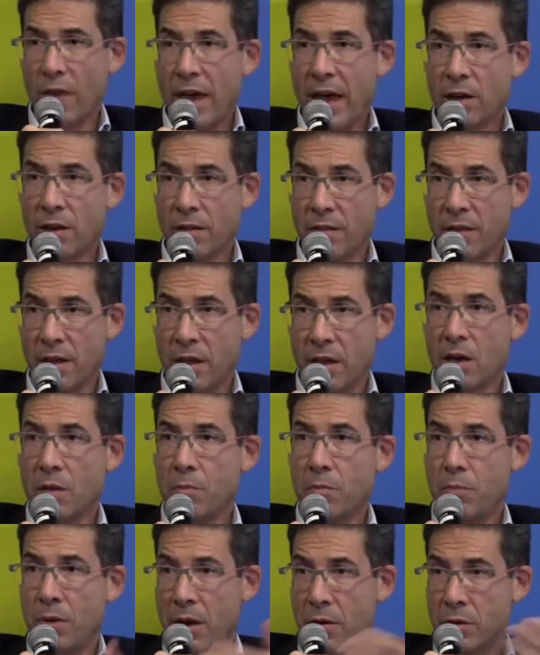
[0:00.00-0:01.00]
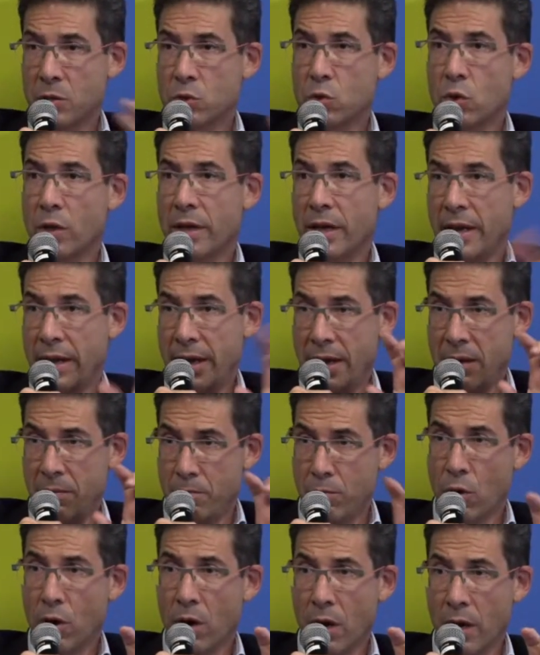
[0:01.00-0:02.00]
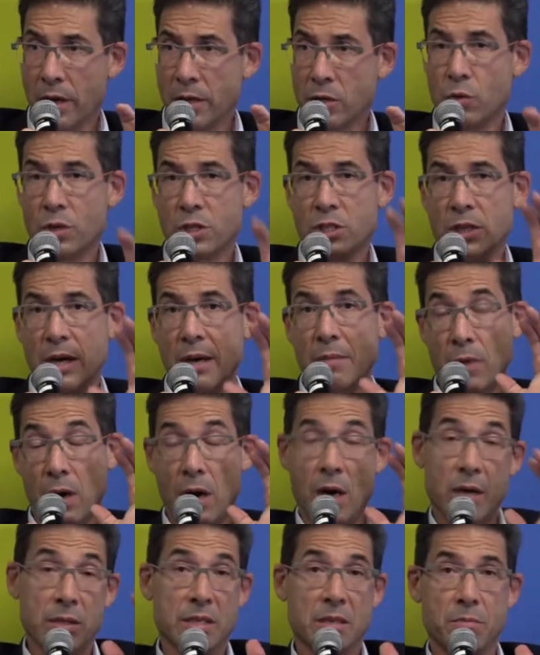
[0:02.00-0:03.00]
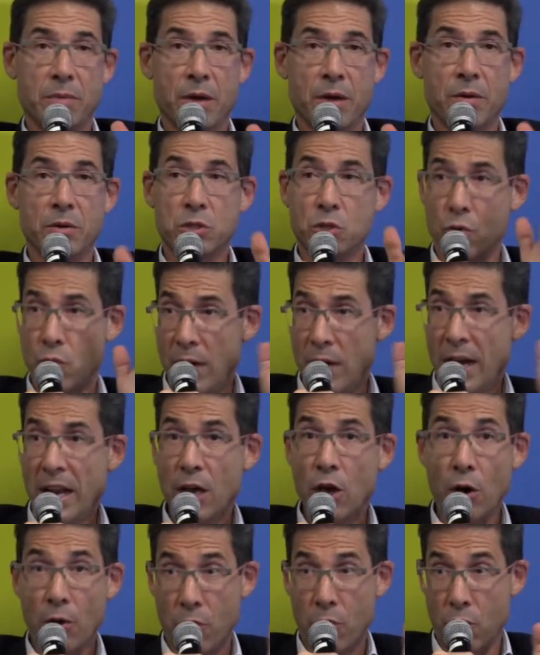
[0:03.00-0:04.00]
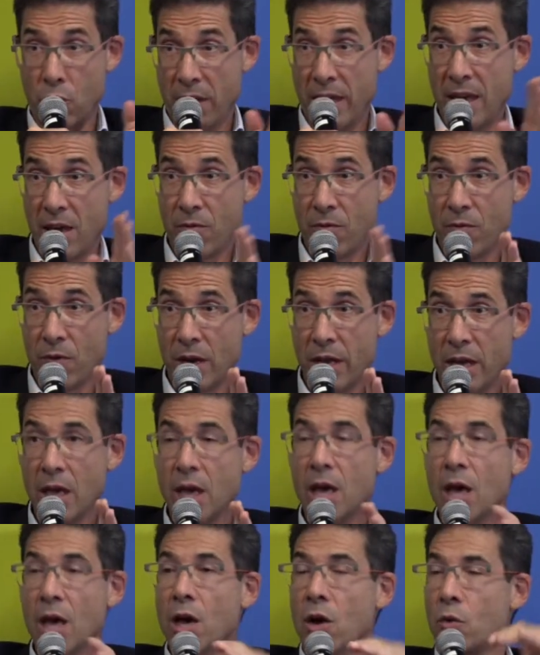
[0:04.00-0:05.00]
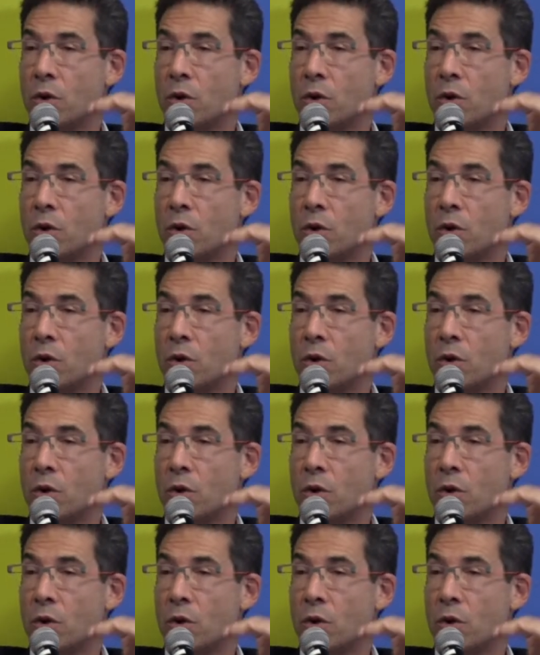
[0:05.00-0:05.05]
before the end of the year, parents will get a booklet, which I'm asking parents to really go through carefully,